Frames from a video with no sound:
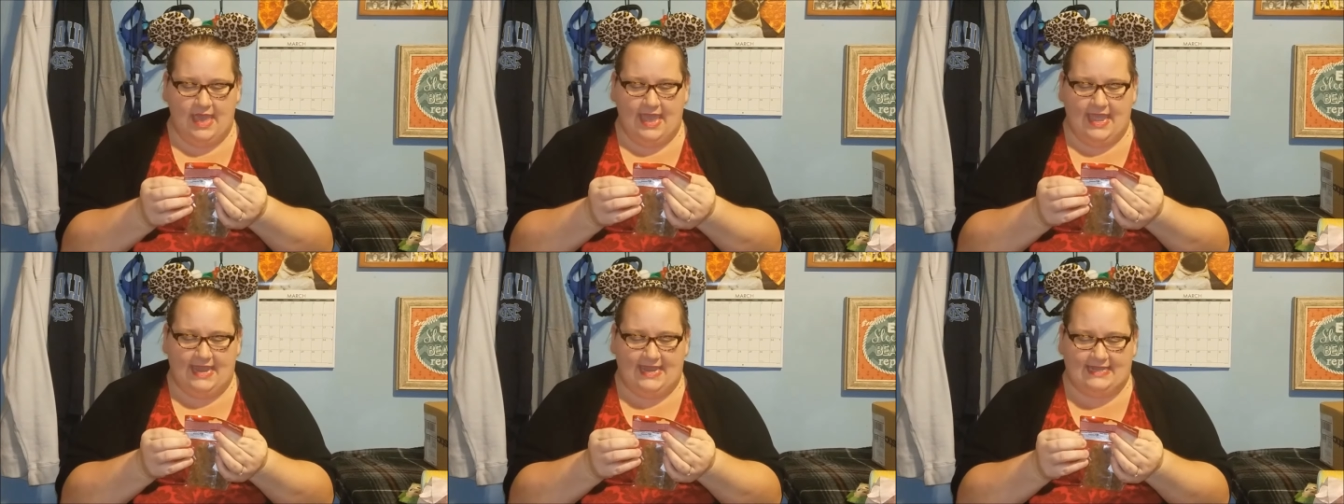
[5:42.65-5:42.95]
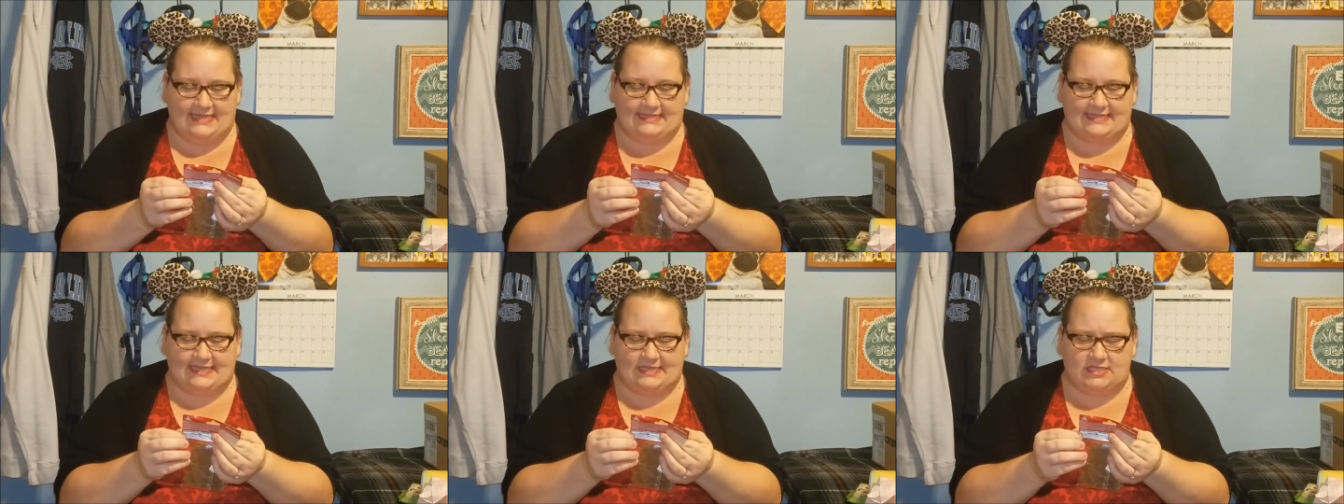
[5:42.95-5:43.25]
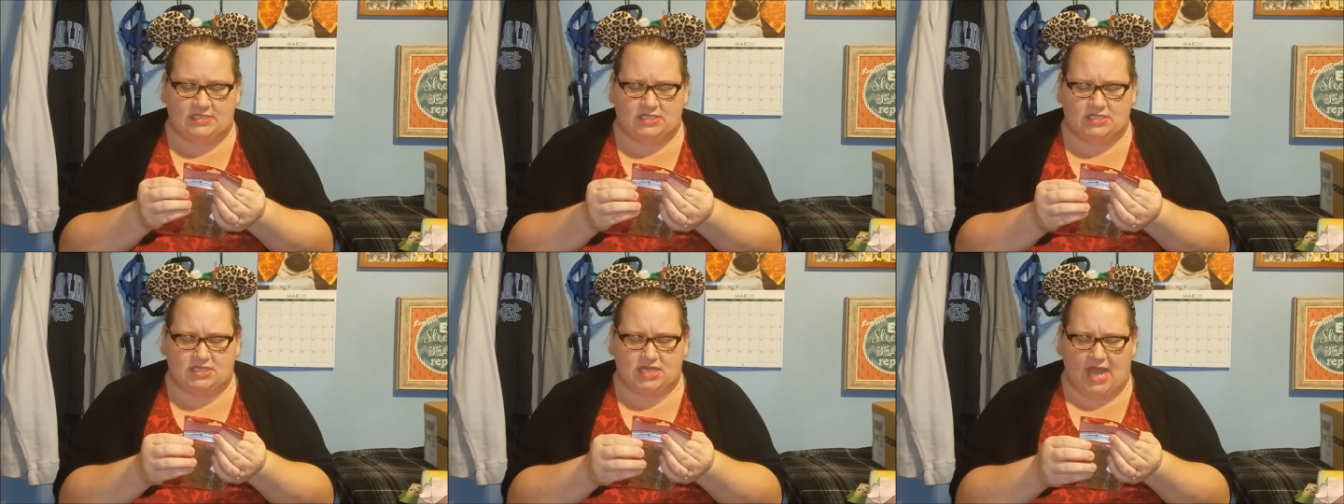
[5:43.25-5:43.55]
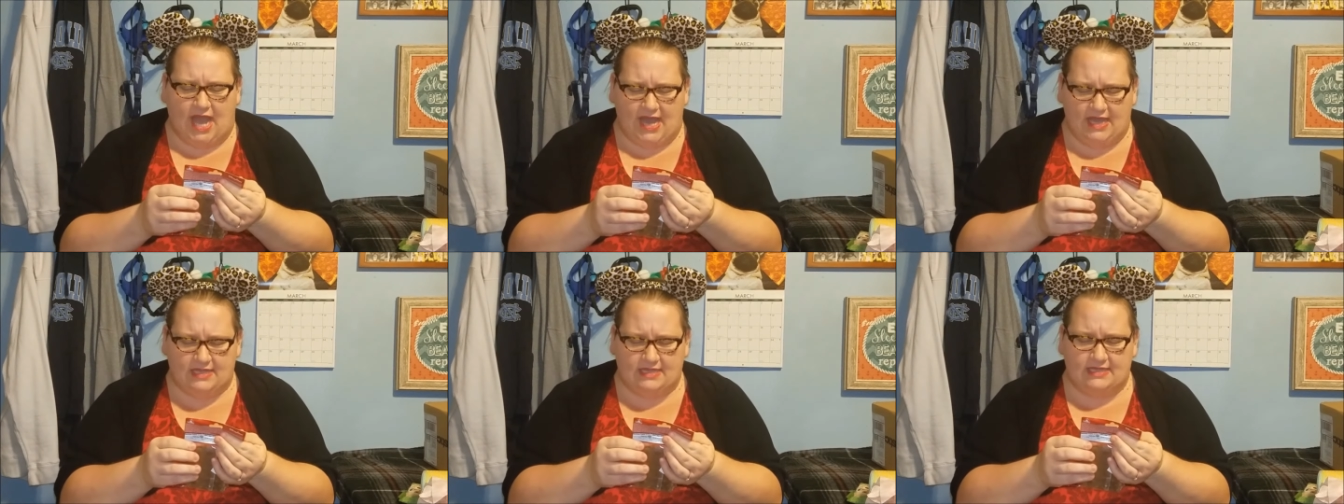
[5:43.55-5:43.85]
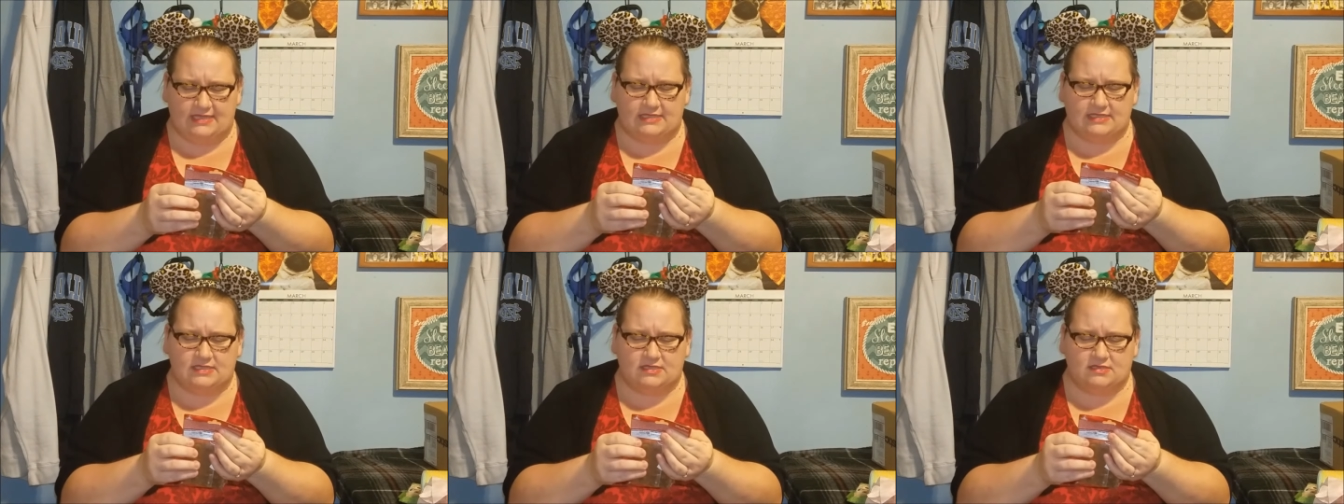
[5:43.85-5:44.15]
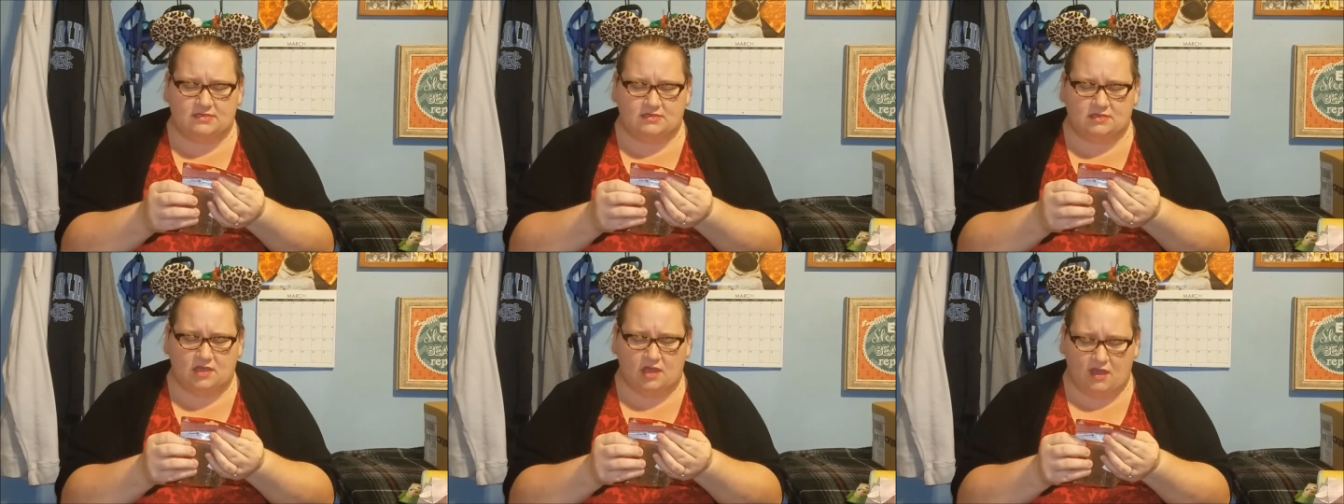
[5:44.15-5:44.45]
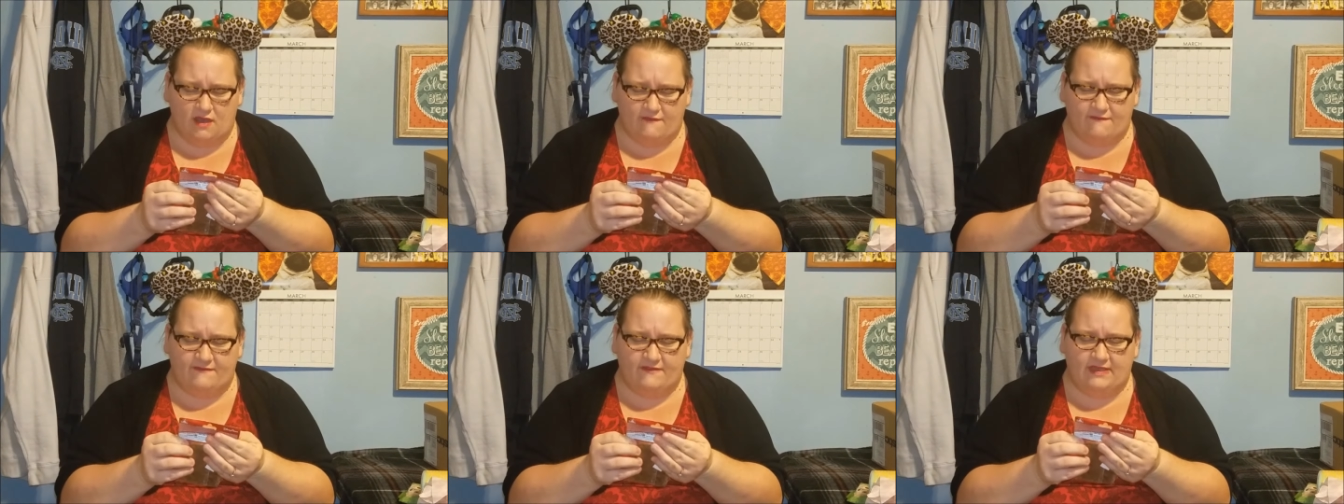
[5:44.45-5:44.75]
It is a chocolate
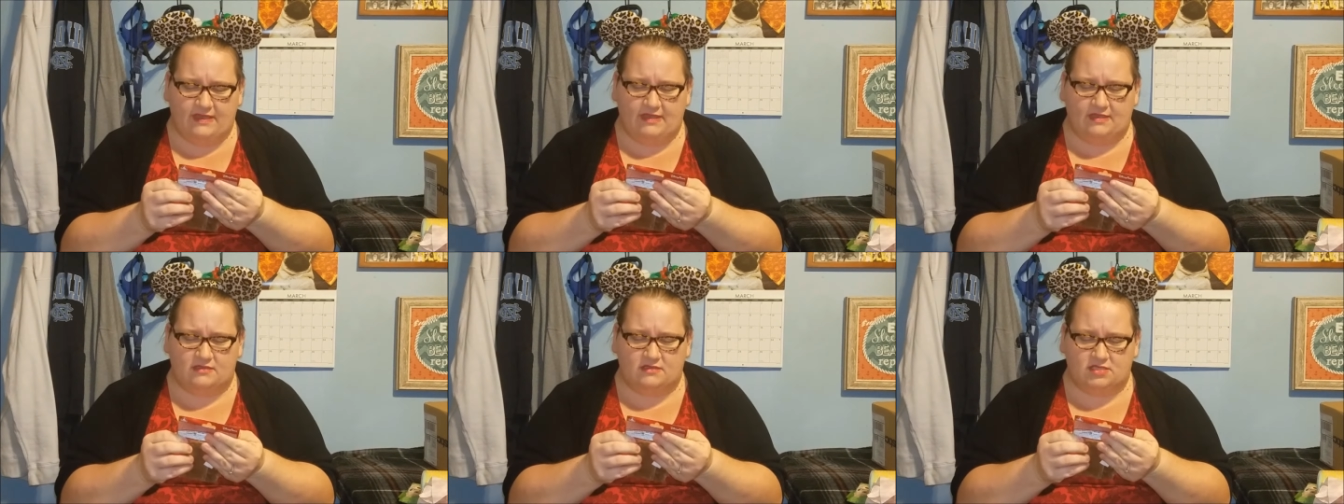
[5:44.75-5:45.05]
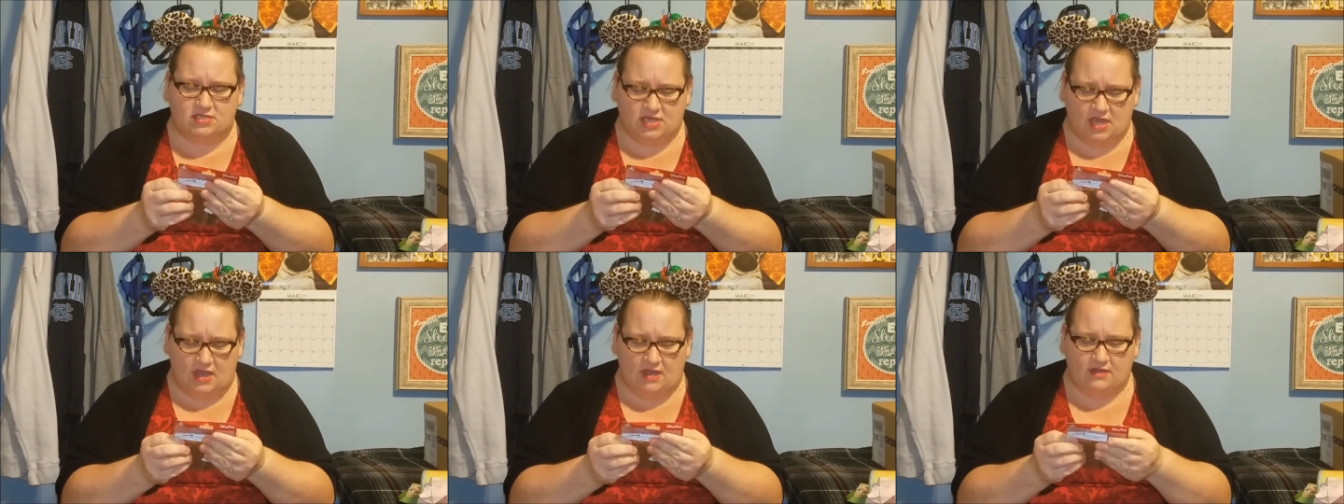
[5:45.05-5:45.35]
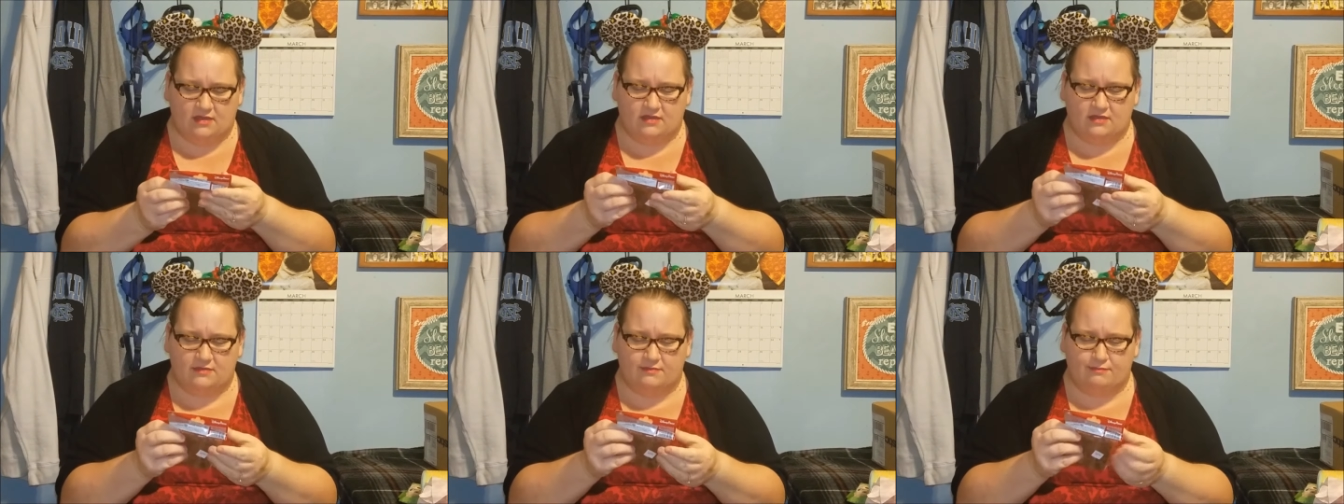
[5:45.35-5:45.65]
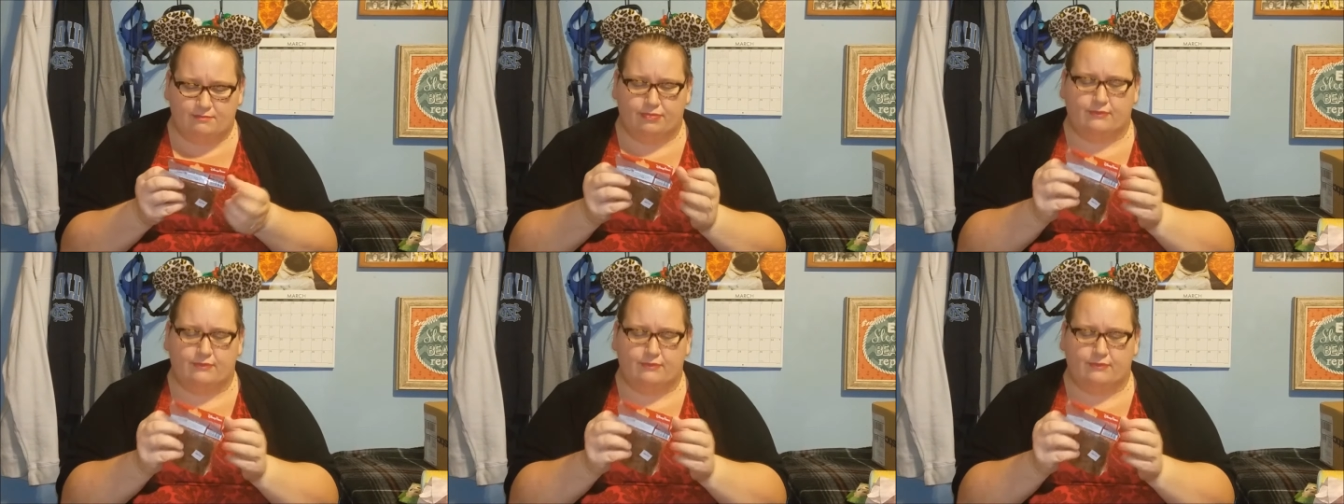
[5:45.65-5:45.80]
toffee chunk